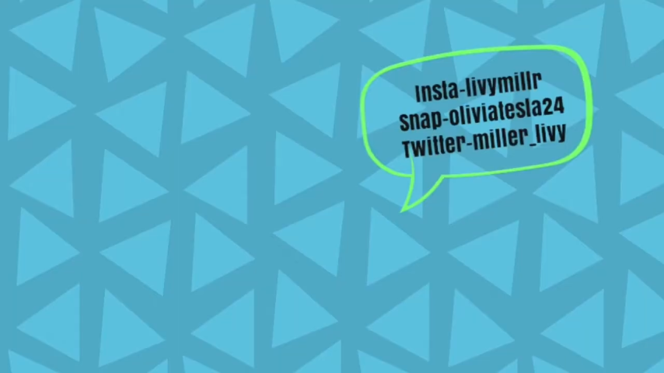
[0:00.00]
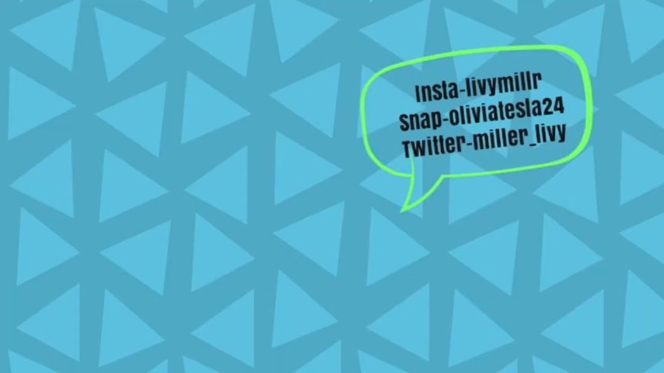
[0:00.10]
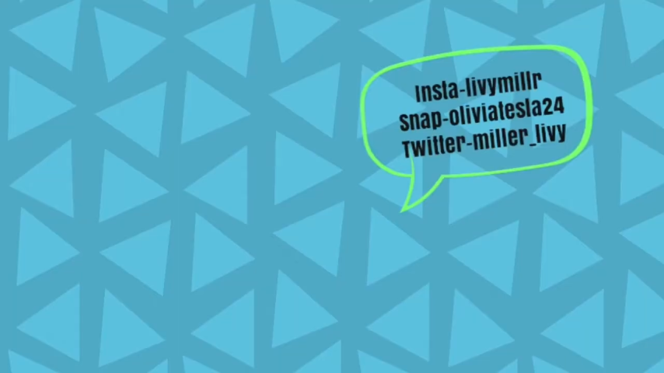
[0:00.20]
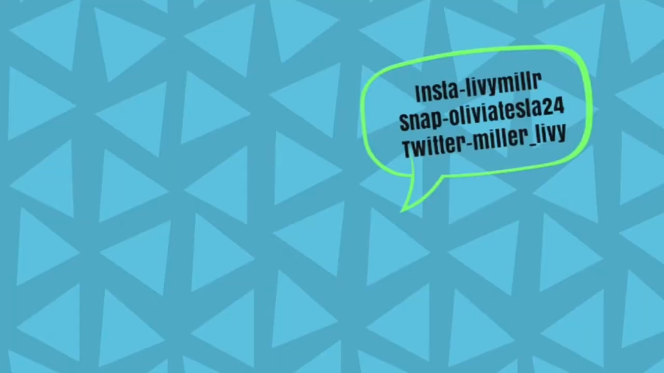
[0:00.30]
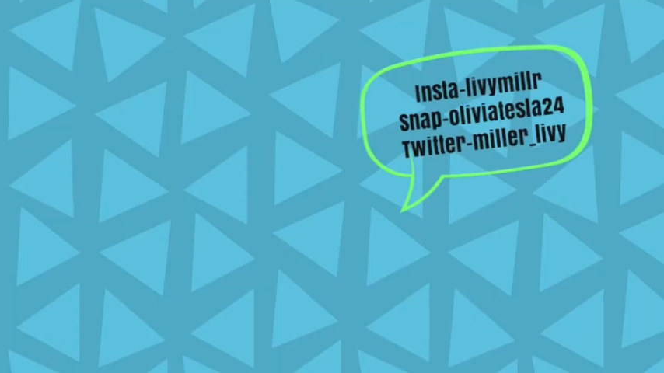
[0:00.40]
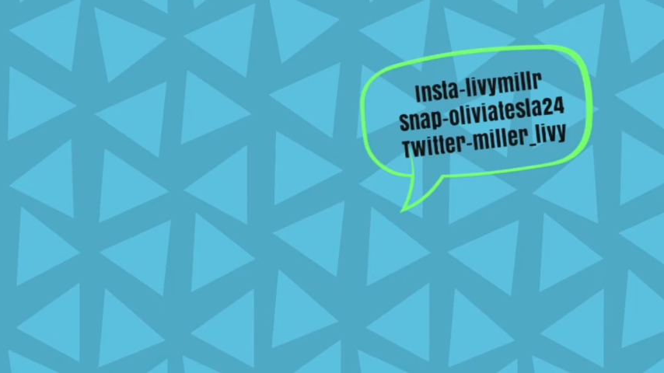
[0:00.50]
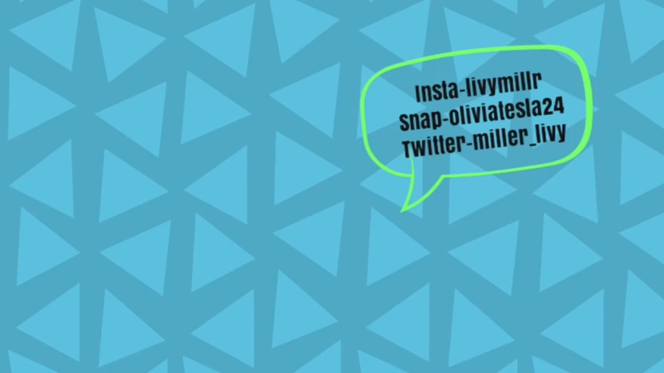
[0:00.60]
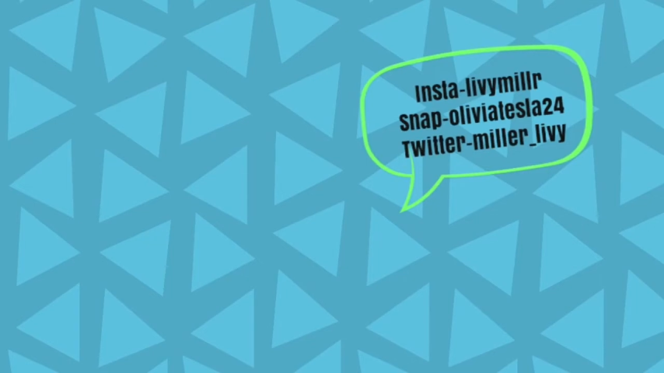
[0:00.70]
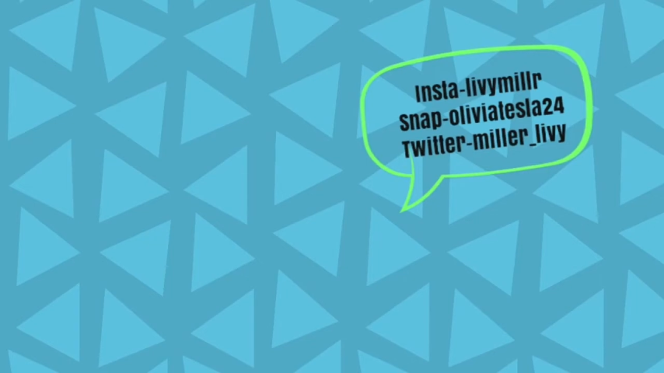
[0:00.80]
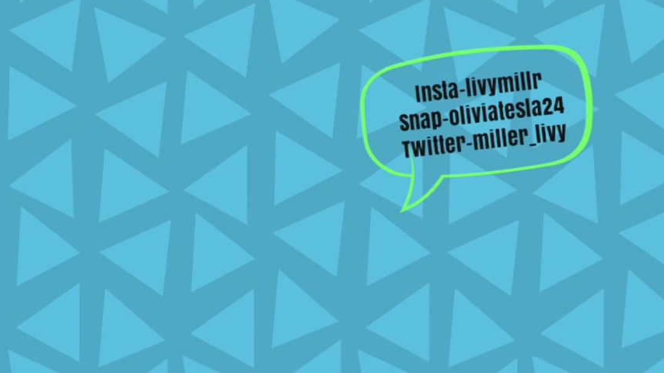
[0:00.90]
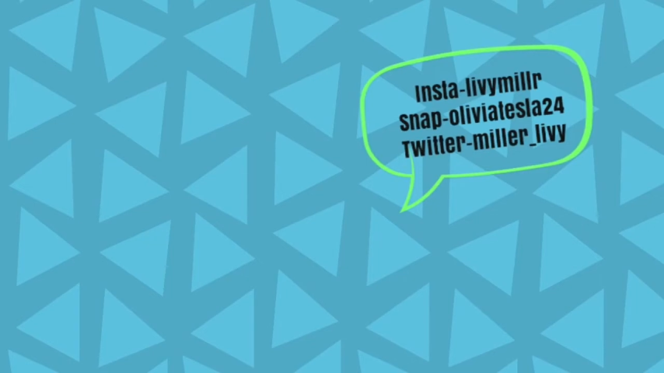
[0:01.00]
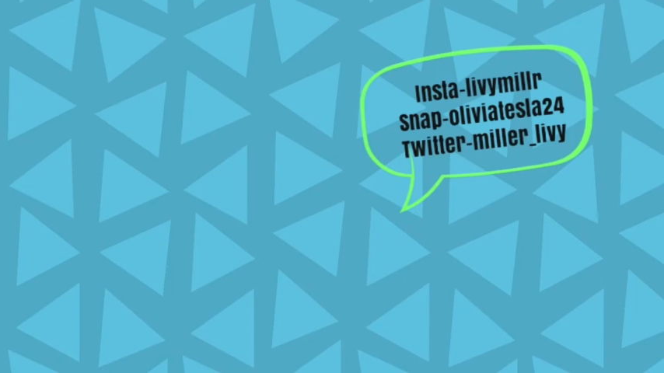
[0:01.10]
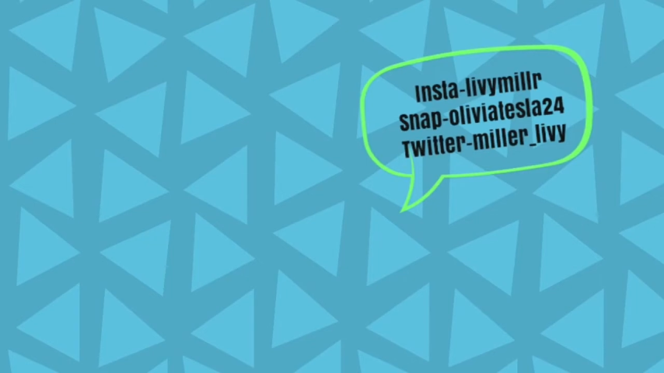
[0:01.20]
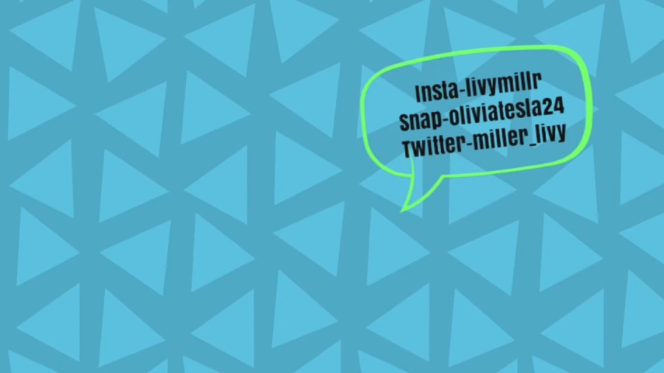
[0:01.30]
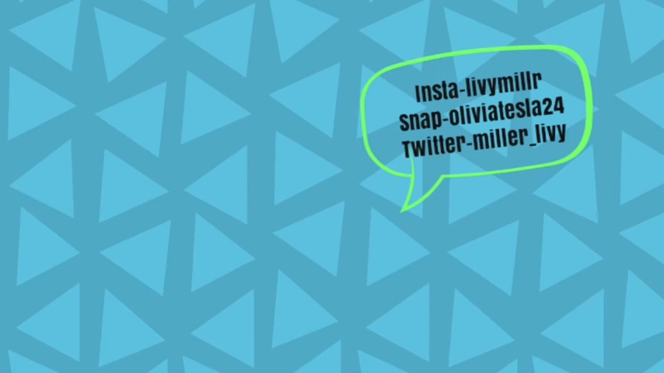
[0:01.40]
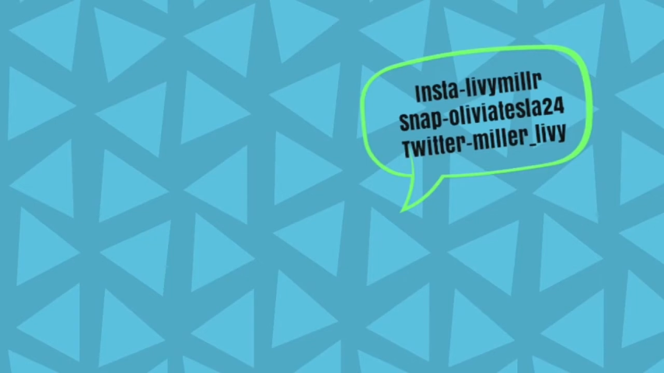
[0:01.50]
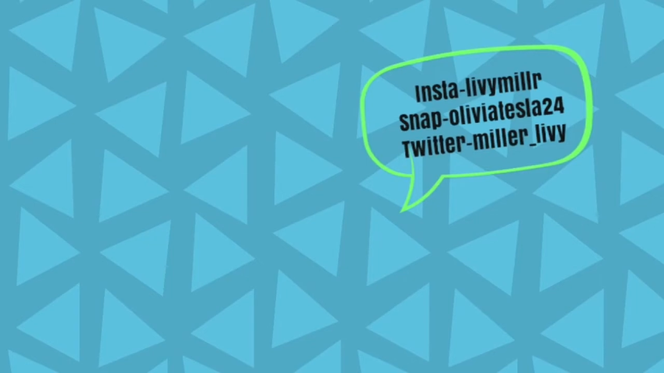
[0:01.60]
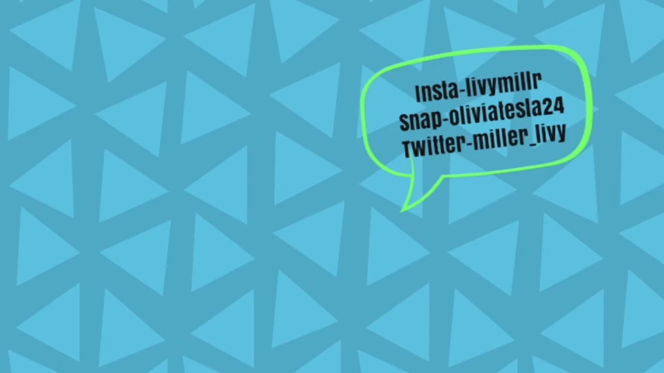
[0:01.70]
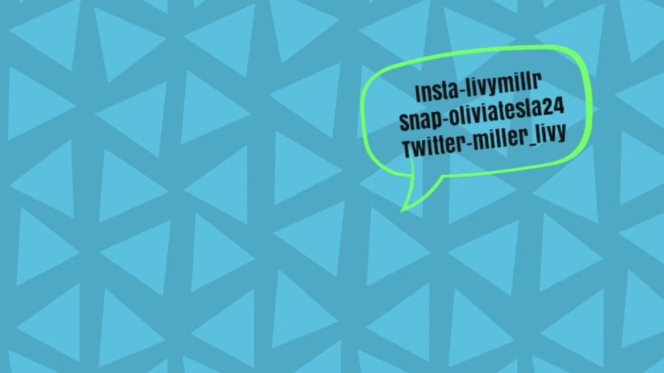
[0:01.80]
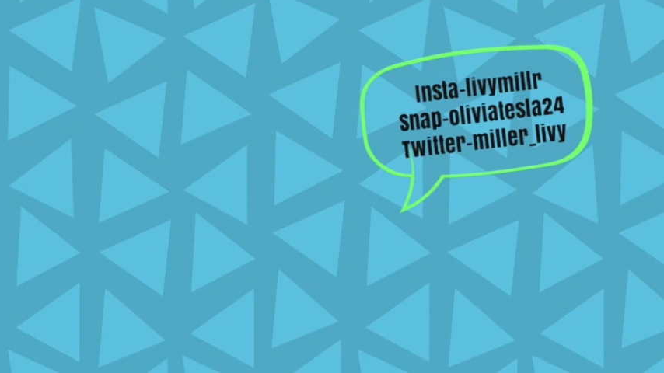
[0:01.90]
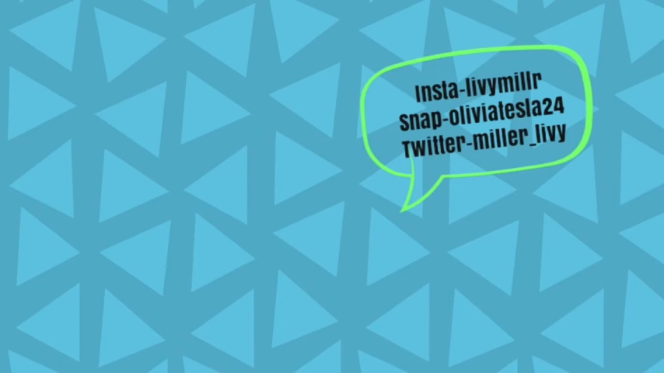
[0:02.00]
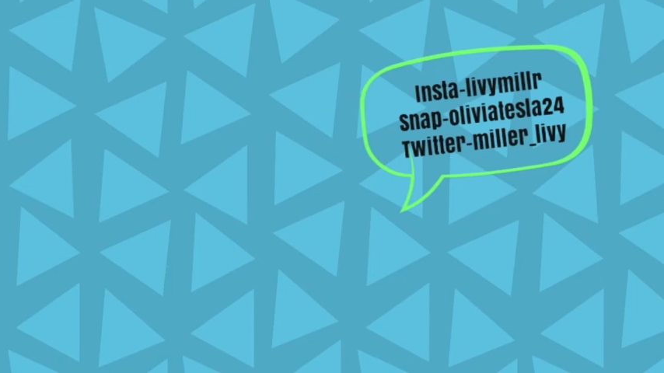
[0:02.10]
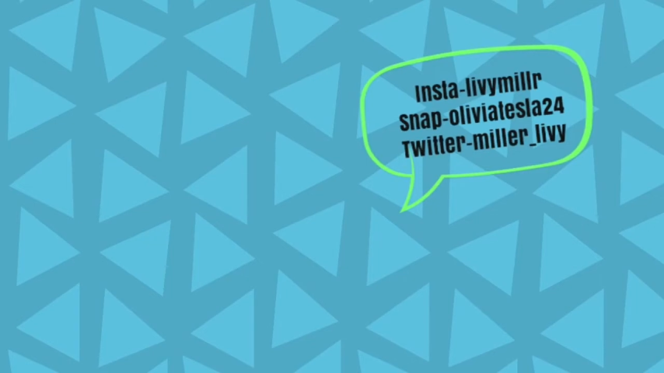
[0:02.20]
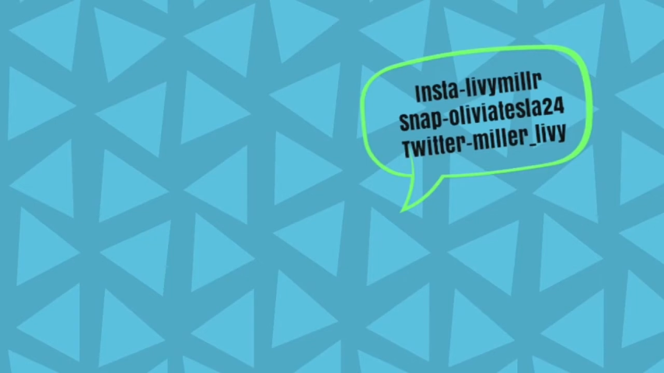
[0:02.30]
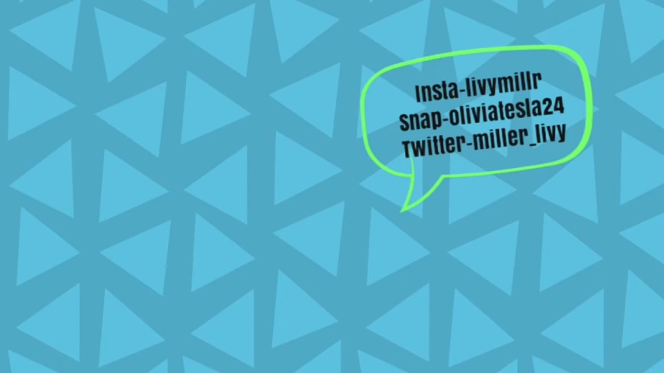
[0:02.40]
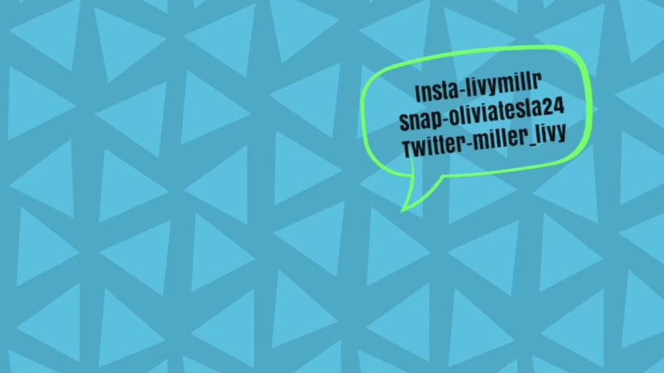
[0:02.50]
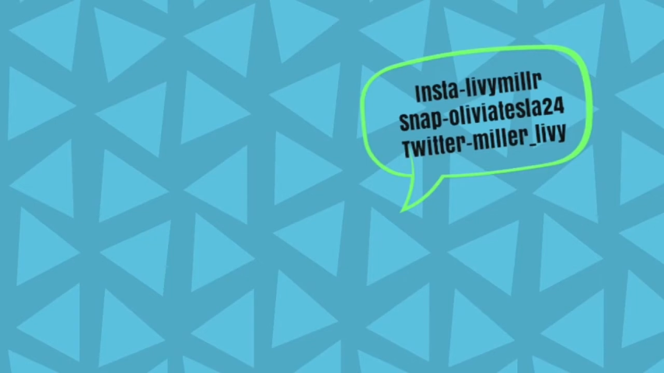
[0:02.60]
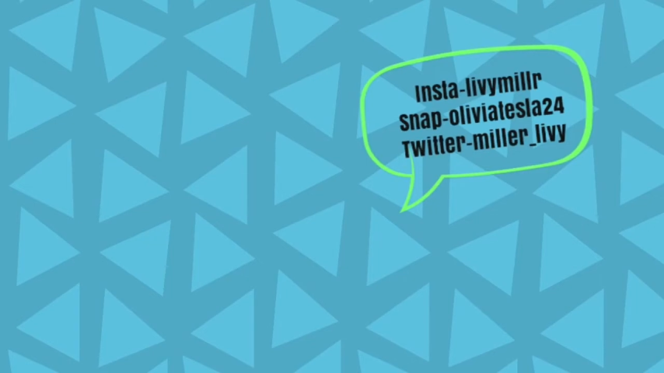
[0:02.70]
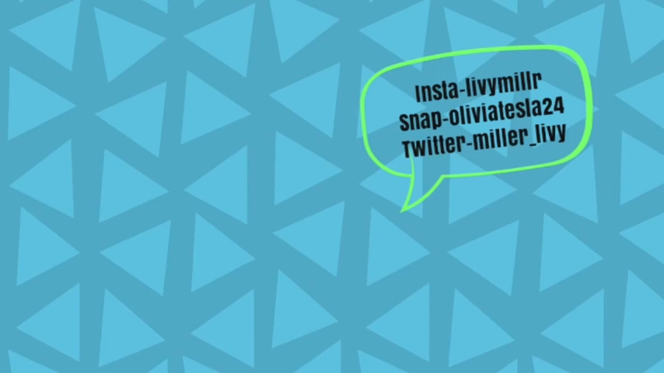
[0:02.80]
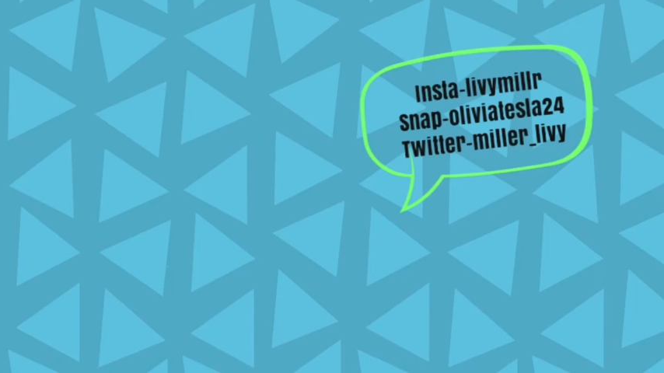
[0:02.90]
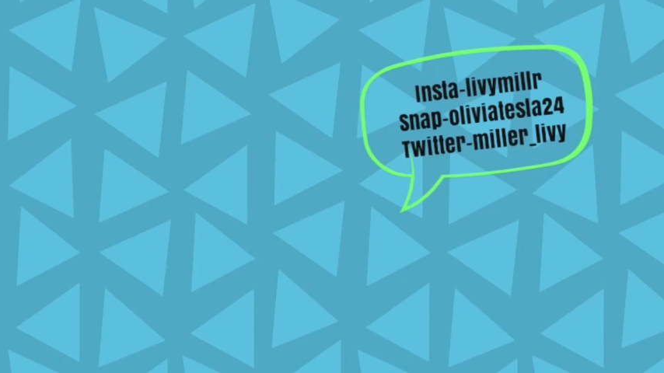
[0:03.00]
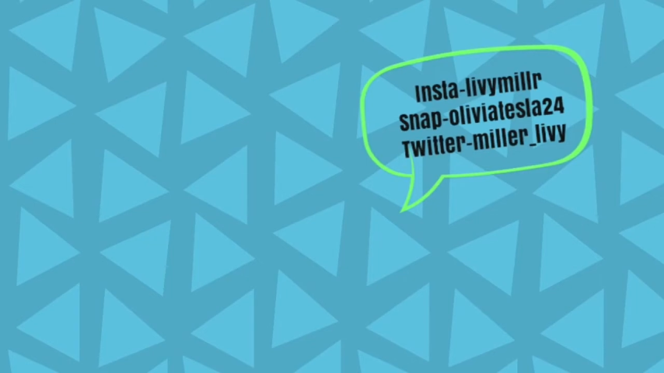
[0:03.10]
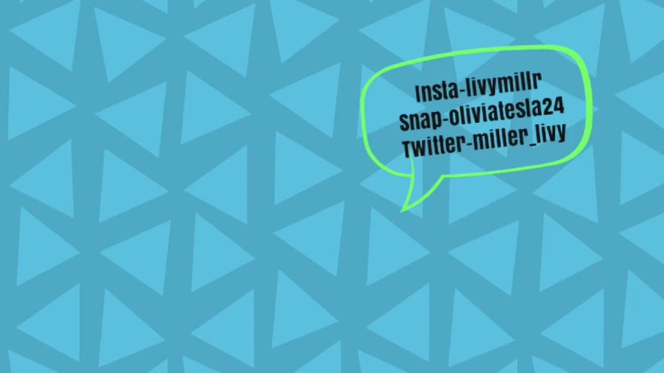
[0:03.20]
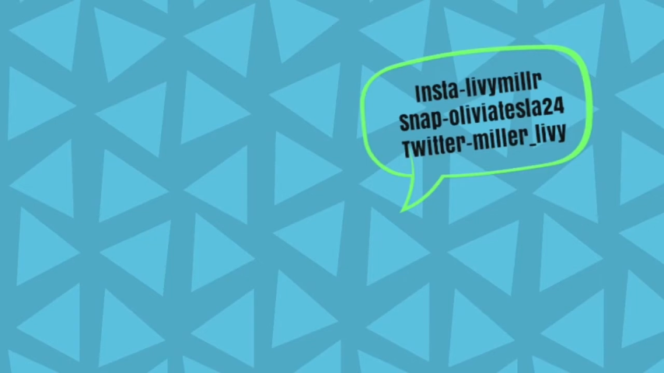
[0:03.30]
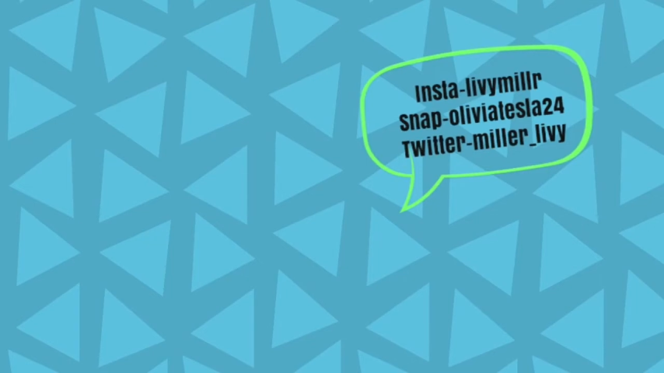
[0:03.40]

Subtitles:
Nobody's mouth can be seen.